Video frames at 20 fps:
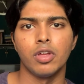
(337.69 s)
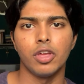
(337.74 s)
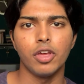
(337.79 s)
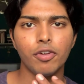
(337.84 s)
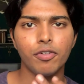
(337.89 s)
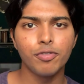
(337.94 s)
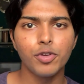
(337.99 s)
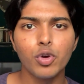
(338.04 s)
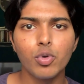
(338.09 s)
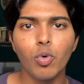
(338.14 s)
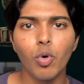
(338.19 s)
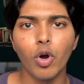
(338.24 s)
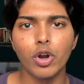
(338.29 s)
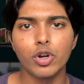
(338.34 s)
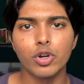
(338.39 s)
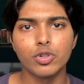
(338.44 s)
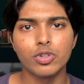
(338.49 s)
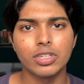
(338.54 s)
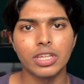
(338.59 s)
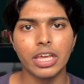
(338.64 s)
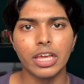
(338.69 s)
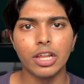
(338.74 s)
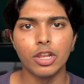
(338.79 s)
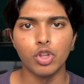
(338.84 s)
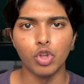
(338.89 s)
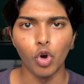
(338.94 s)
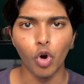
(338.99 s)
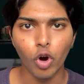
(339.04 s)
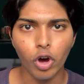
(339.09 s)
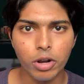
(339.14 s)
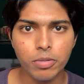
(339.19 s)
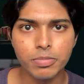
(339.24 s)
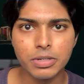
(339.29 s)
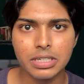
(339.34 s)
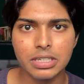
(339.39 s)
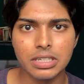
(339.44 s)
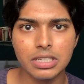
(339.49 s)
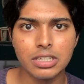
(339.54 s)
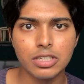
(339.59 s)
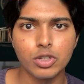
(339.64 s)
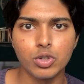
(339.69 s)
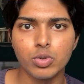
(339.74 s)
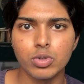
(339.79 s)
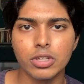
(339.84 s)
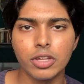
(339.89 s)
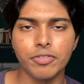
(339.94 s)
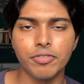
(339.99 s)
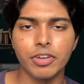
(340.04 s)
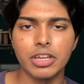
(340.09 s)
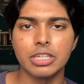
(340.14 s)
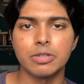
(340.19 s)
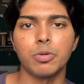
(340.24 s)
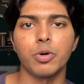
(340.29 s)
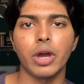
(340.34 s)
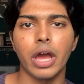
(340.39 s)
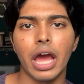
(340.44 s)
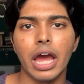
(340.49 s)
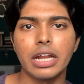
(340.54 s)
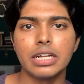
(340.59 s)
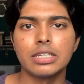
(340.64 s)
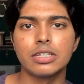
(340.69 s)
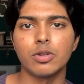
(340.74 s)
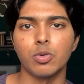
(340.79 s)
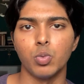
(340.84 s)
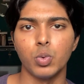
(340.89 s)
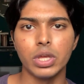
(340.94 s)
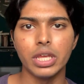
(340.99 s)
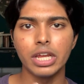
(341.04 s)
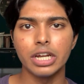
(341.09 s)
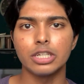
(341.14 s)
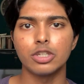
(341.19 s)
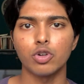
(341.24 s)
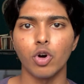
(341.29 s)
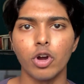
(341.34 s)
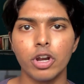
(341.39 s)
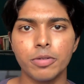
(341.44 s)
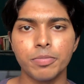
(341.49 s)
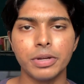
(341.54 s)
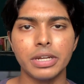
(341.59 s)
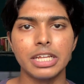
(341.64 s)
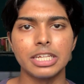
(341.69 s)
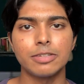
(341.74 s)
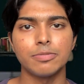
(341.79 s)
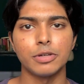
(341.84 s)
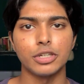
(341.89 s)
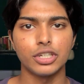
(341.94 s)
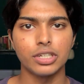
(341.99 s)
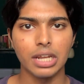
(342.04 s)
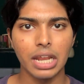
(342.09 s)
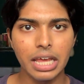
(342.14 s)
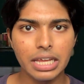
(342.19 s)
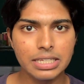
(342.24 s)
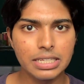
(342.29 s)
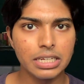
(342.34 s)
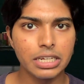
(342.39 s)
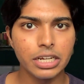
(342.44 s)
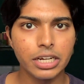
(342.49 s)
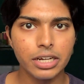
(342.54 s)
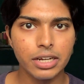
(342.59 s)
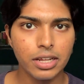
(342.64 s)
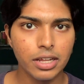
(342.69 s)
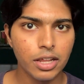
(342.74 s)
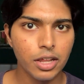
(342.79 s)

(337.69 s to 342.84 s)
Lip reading: If you want to scale your business using Facebook ads, we at Salt Media specialize in it.